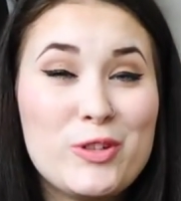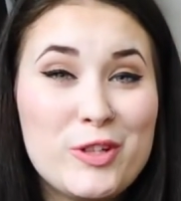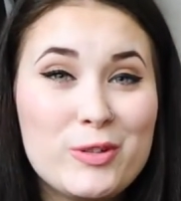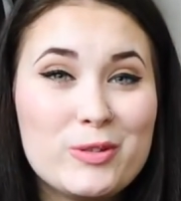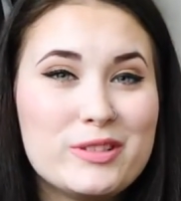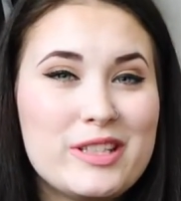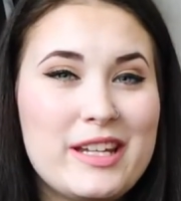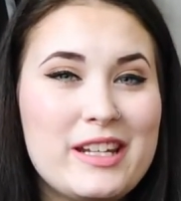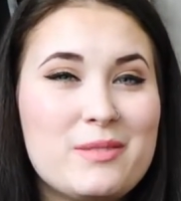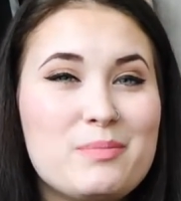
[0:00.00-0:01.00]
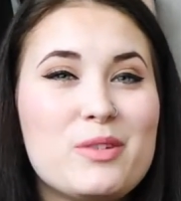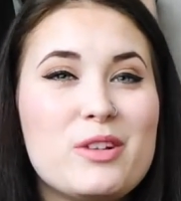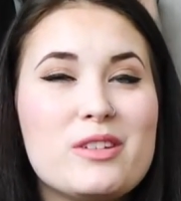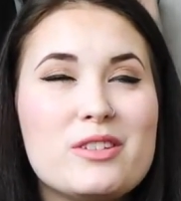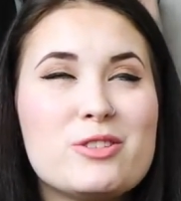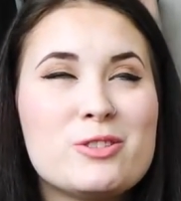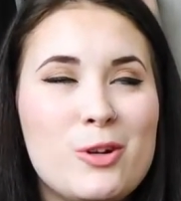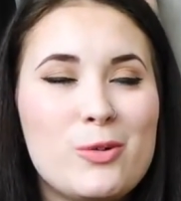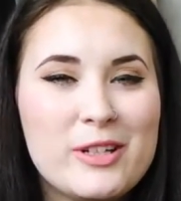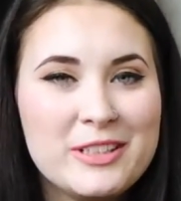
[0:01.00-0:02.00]
cute and I'm
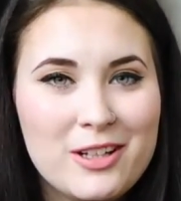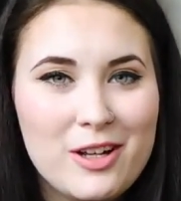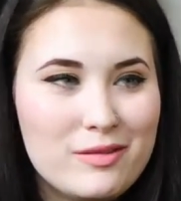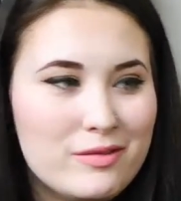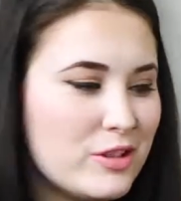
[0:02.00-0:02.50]
so in love,